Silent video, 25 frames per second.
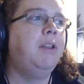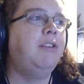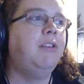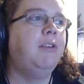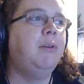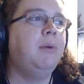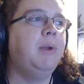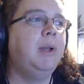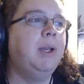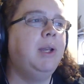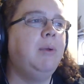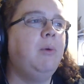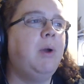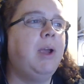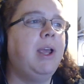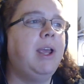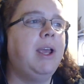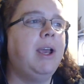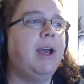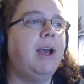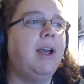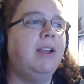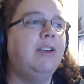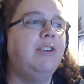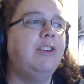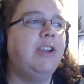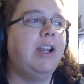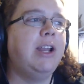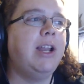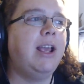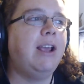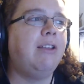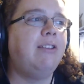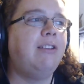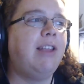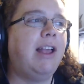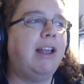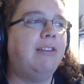so anyway, Gen
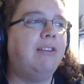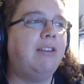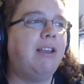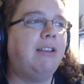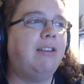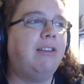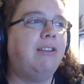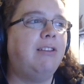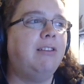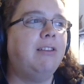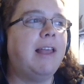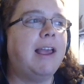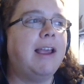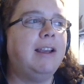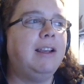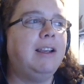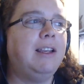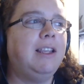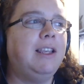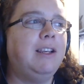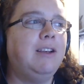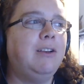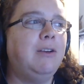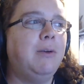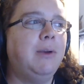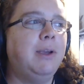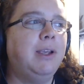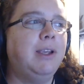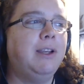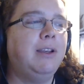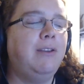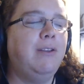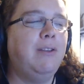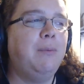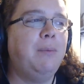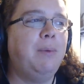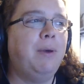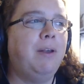X has a slight lead going
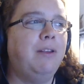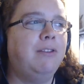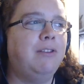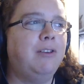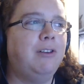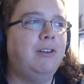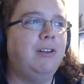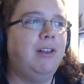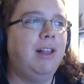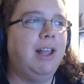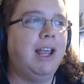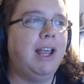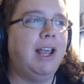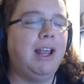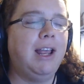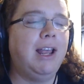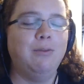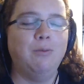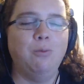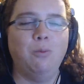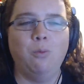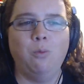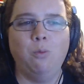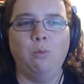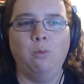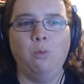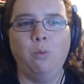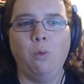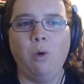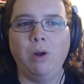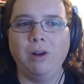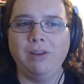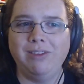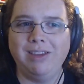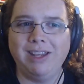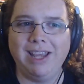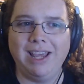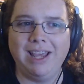into the puzzle, and
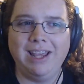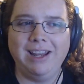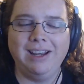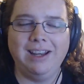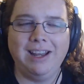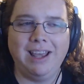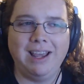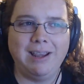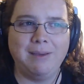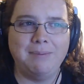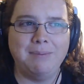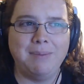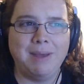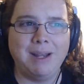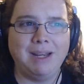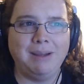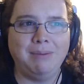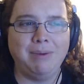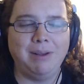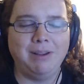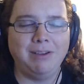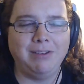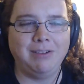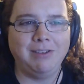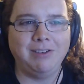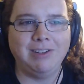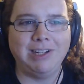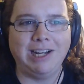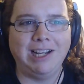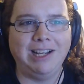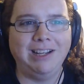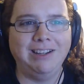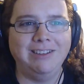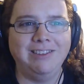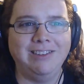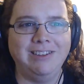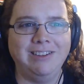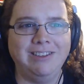once again, like many puzzle
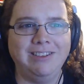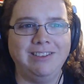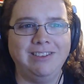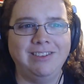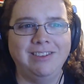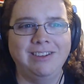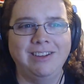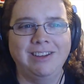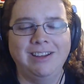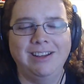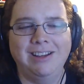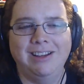challenges,